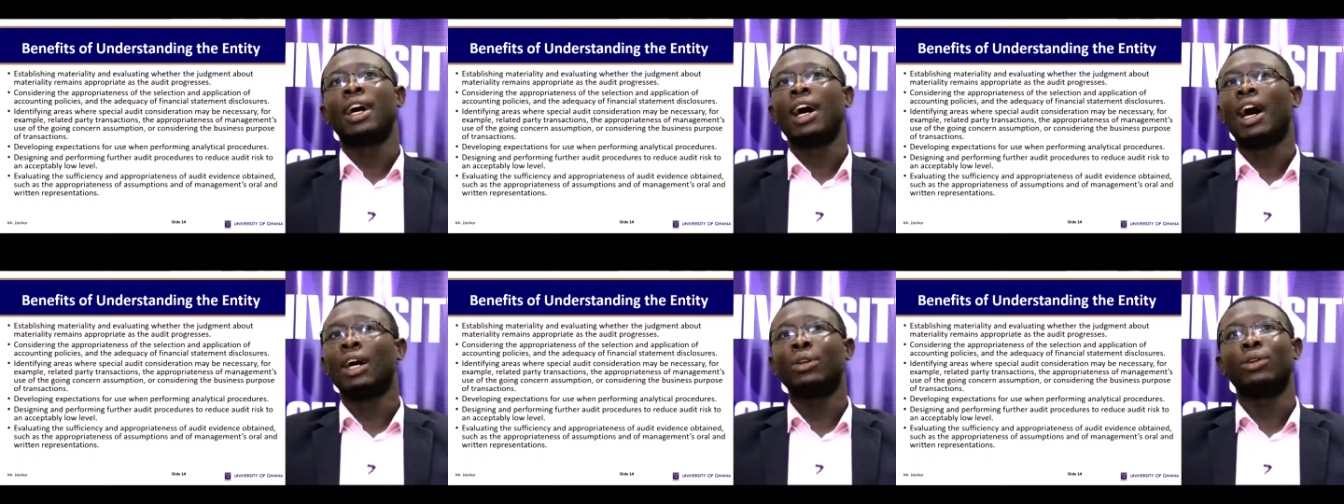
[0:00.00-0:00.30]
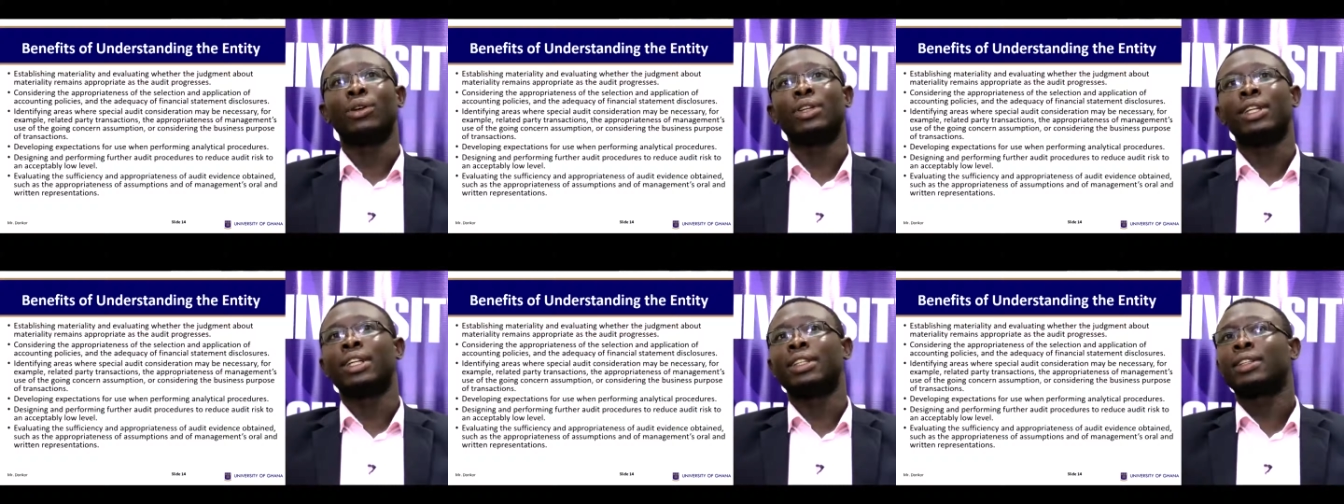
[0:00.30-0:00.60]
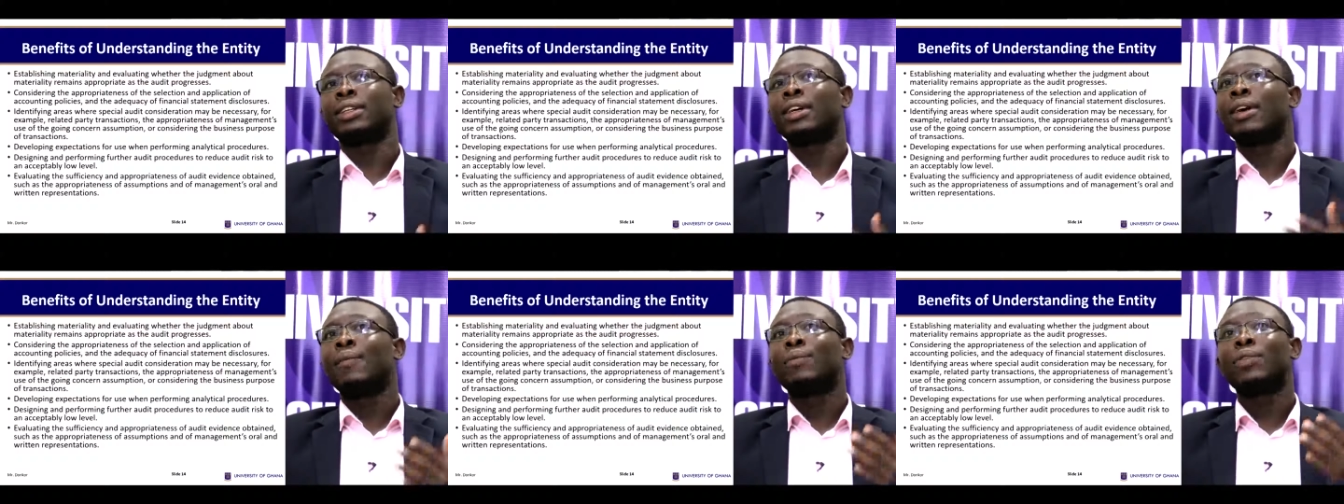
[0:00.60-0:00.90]
an audit.
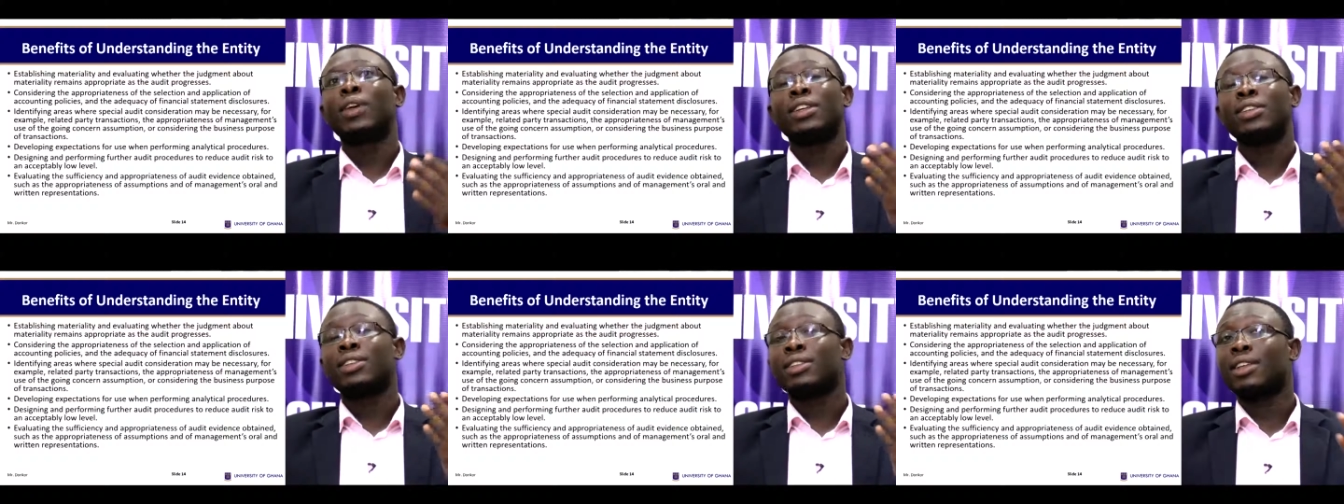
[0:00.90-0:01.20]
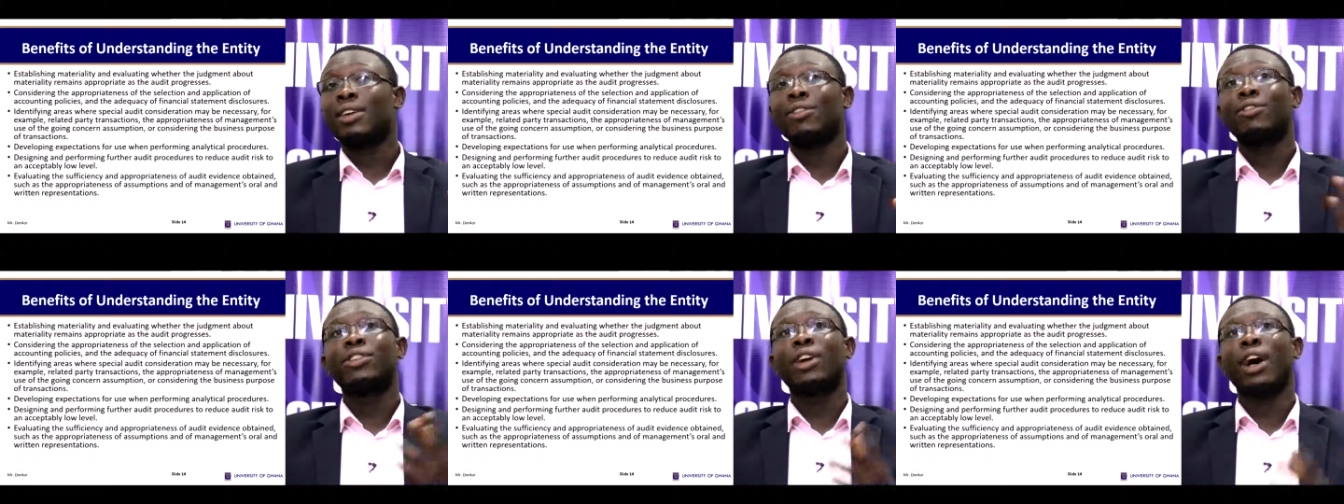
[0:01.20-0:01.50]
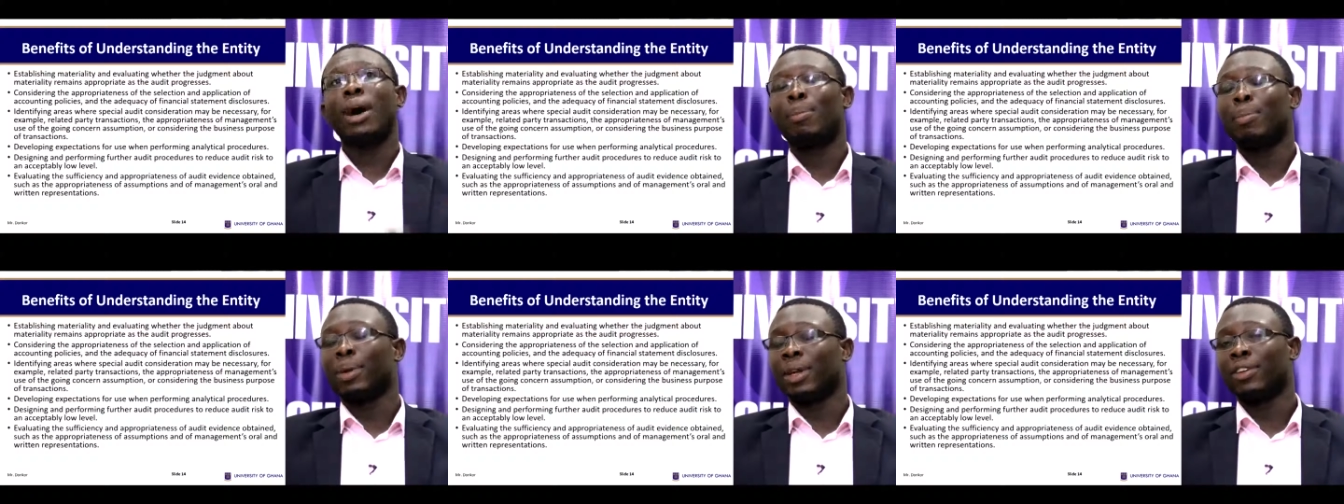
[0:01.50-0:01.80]
There are
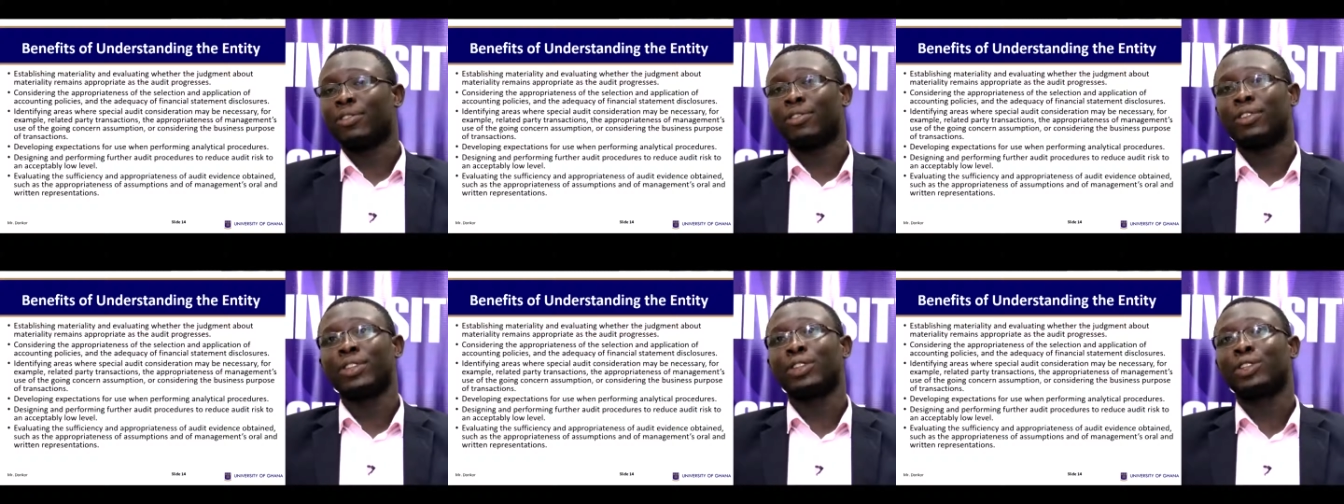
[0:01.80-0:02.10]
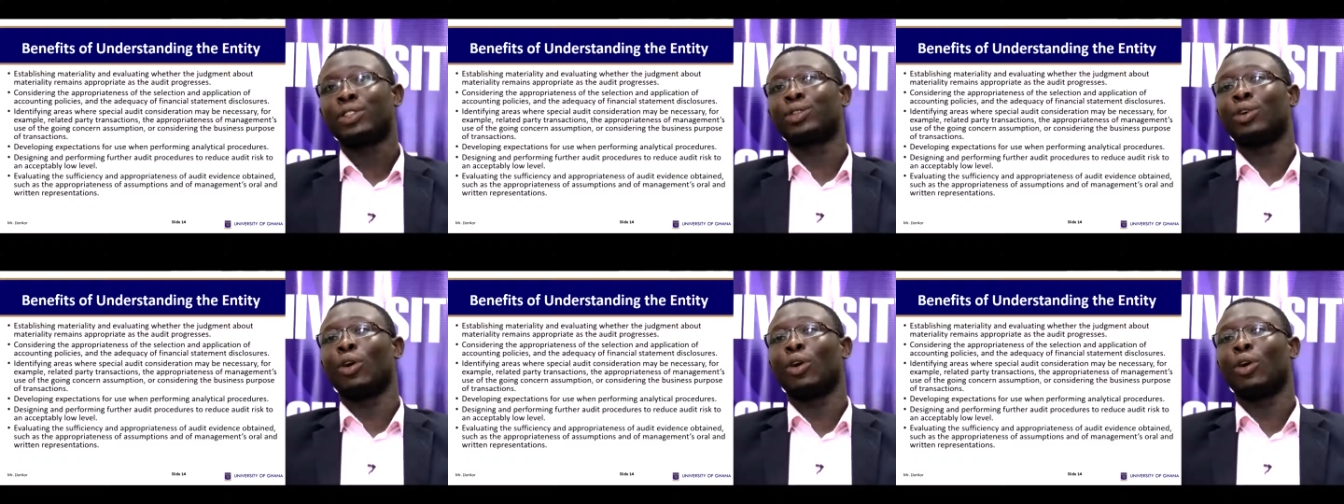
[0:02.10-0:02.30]
several benefits